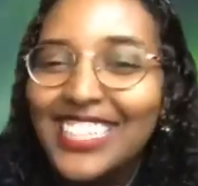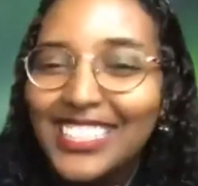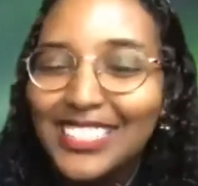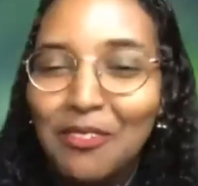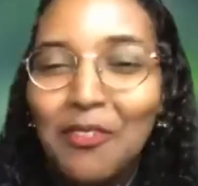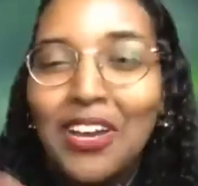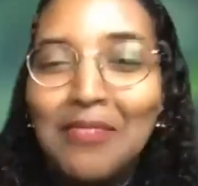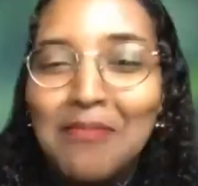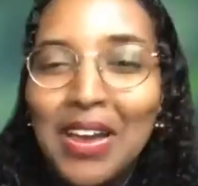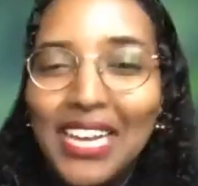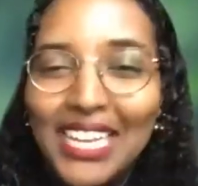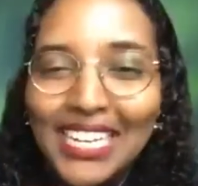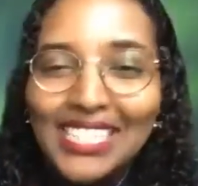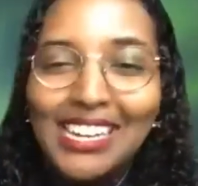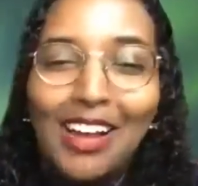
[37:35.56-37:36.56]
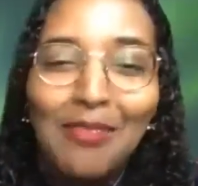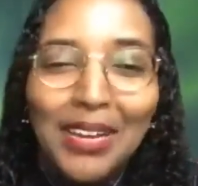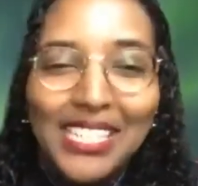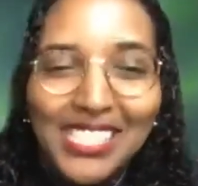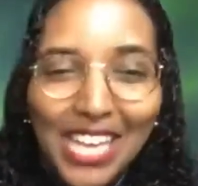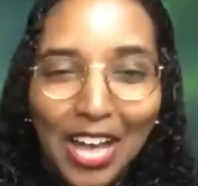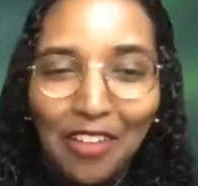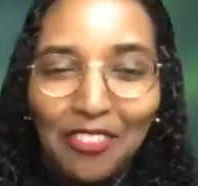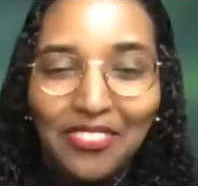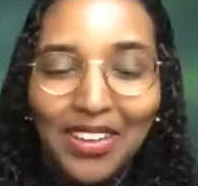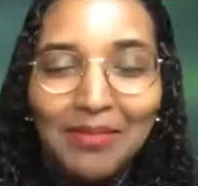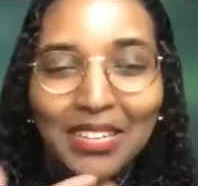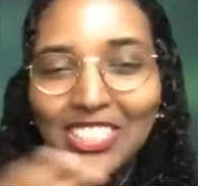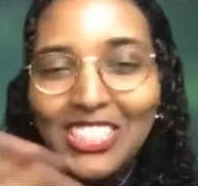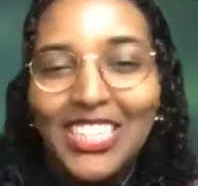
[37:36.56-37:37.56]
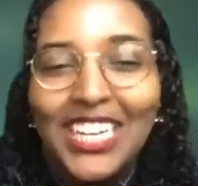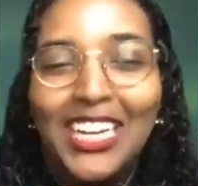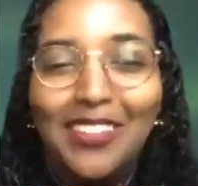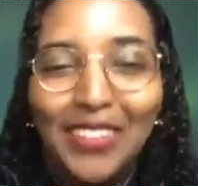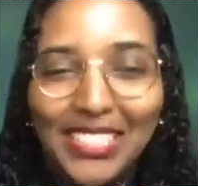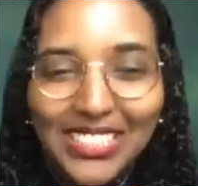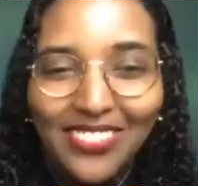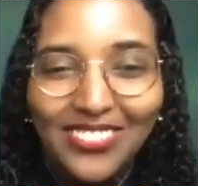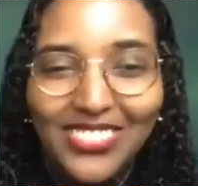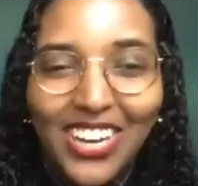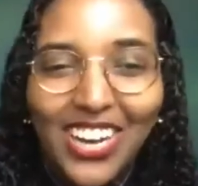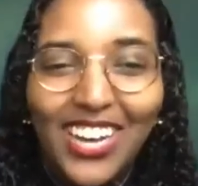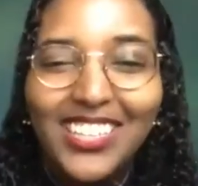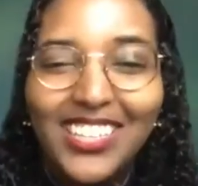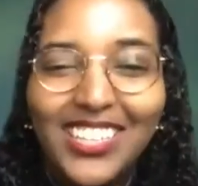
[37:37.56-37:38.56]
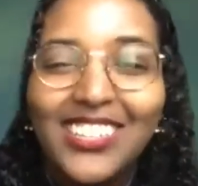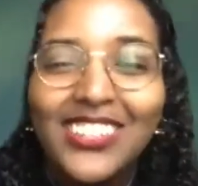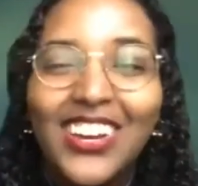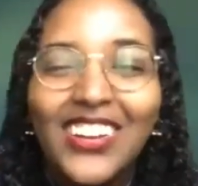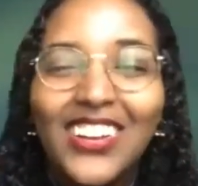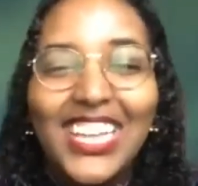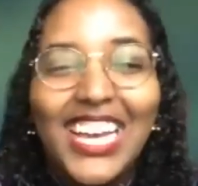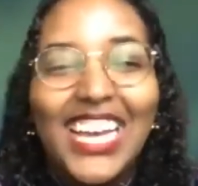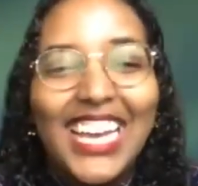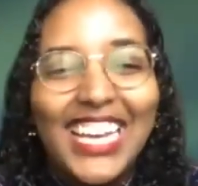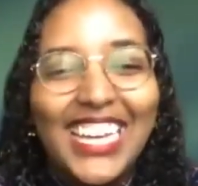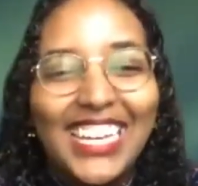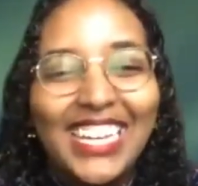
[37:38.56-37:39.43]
What am I gonna tell myself? I'm not trying to hear myself talk. Like,